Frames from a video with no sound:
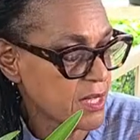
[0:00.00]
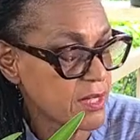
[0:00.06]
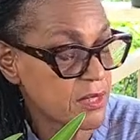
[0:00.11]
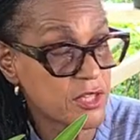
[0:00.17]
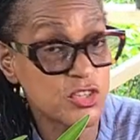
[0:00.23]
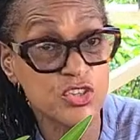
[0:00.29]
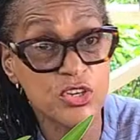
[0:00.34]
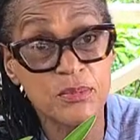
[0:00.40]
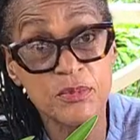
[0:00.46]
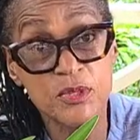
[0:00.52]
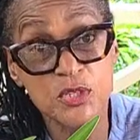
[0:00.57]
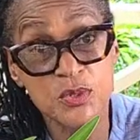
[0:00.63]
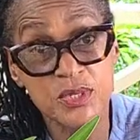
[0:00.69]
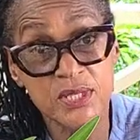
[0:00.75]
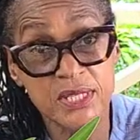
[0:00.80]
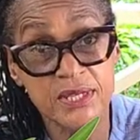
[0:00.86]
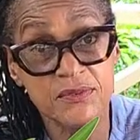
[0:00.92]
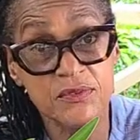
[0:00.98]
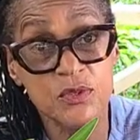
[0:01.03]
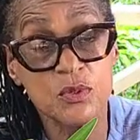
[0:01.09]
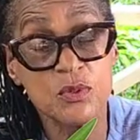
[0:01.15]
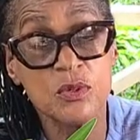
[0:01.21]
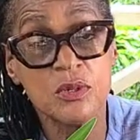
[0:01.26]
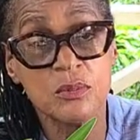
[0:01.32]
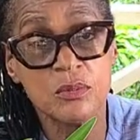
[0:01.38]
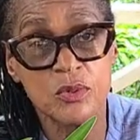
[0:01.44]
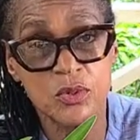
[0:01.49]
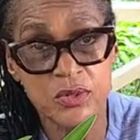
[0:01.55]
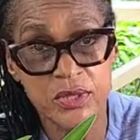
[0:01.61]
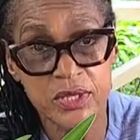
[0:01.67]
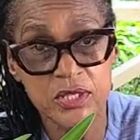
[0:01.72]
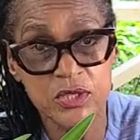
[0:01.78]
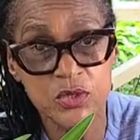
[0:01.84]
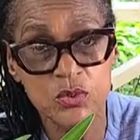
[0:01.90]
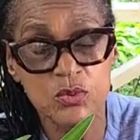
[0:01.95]
The jumbos will give you more
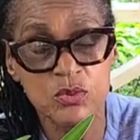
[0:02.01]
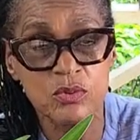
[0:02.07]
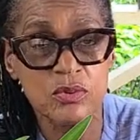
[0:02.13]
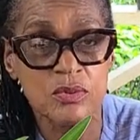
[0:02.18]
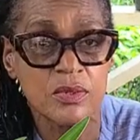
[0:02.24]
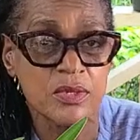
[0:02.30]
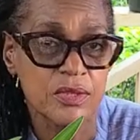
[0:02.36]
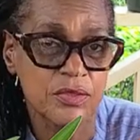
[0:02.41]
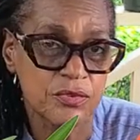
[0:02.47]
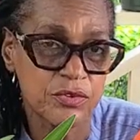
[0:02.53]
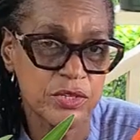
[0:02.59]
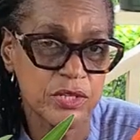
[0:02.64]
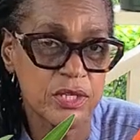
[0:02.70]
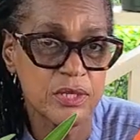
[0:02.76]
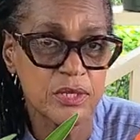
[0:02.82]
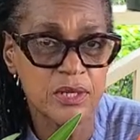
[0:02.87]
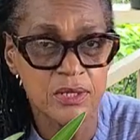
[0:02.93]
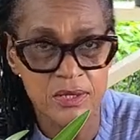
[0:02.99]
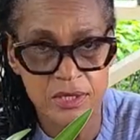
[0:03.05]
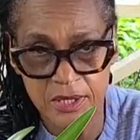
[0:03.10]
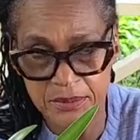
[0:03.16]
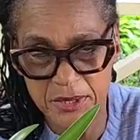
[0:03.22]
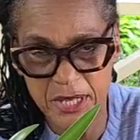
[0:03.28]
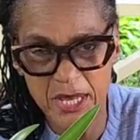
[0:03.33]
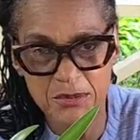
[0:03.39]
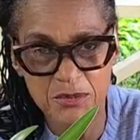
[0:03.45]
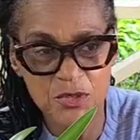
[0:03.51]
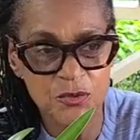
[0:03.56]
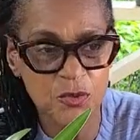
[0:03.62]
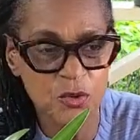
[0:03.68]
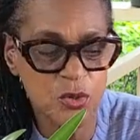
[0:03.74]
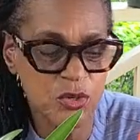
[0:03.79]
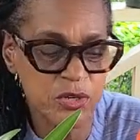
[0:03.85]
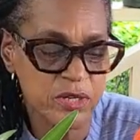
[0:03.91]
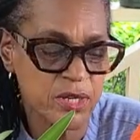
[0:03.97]
than 2, 3, sometimes
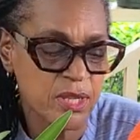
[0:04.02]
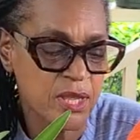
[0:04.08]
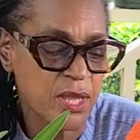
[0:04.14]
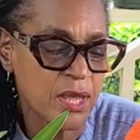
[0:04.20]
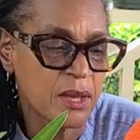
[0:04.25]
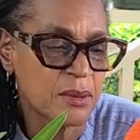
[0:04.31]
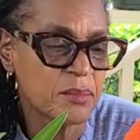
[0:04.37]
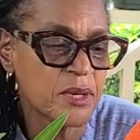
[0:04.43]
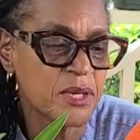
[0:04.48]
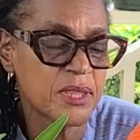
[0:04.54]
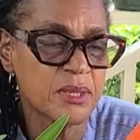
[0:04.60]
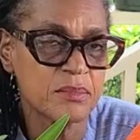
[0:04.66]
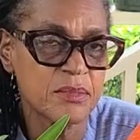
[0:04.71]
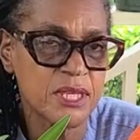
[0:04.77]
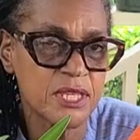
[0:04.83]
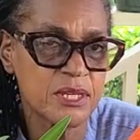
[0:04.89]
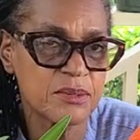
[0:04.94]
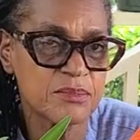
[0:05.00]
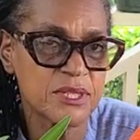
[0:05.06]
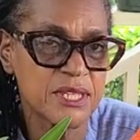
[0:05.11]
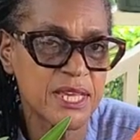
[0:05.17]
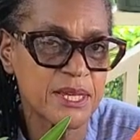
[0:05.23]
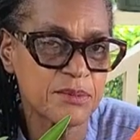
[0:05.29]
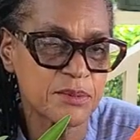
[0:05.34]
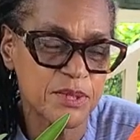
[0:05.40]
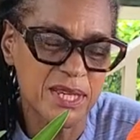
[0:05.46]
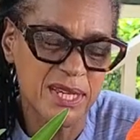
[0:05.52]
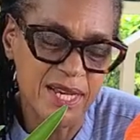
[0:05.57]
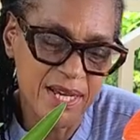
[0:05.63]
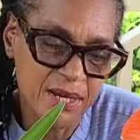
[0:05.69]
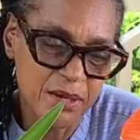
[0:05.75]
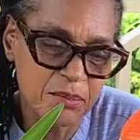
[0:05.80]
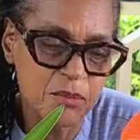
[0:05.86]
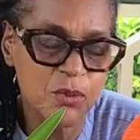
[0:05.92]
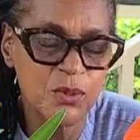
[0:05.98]
4, but the medium-sized
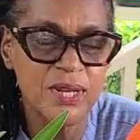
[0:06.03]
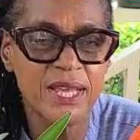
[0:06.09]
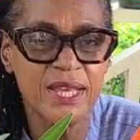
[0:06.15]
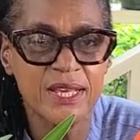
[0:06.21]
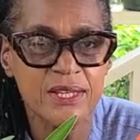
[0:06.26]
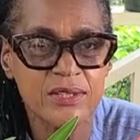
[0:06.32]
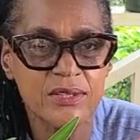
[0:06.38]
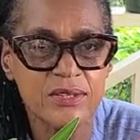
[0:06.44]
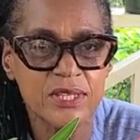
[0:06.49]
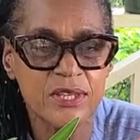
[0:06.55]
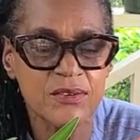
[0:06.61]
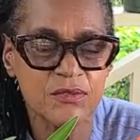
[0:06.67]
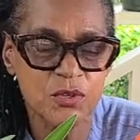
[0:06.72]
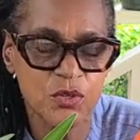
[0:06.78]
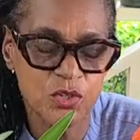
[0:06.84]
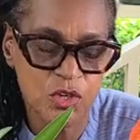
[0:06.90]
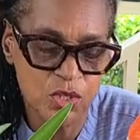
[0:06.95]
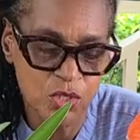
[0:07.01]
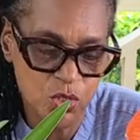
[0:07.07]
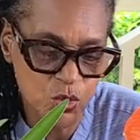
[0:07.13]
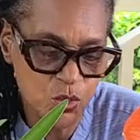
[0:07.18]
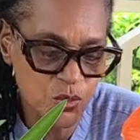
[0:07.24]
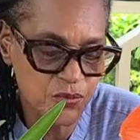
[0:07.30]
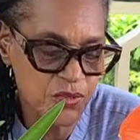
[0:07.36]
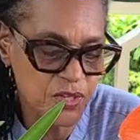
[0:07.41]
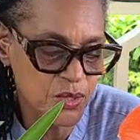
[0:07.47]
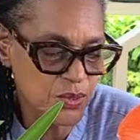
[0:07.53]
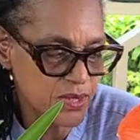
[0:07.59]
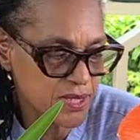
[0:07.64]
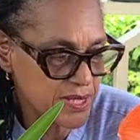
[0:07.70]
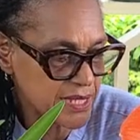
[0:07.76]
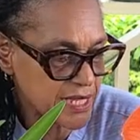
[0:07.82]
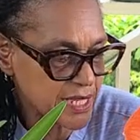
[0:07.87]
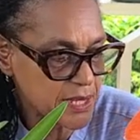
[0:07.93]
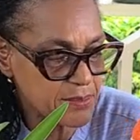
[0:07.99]
are more likely to give you 2 flower
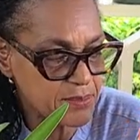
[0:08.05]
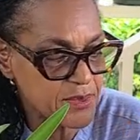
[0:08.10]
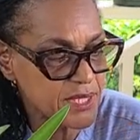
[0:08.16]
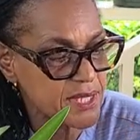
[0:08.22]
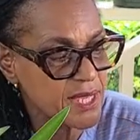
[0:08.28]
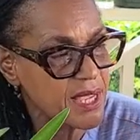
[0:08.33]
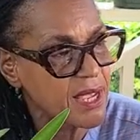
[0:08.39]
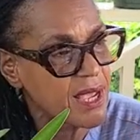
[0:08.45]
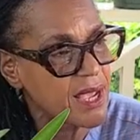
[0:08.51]
scapes.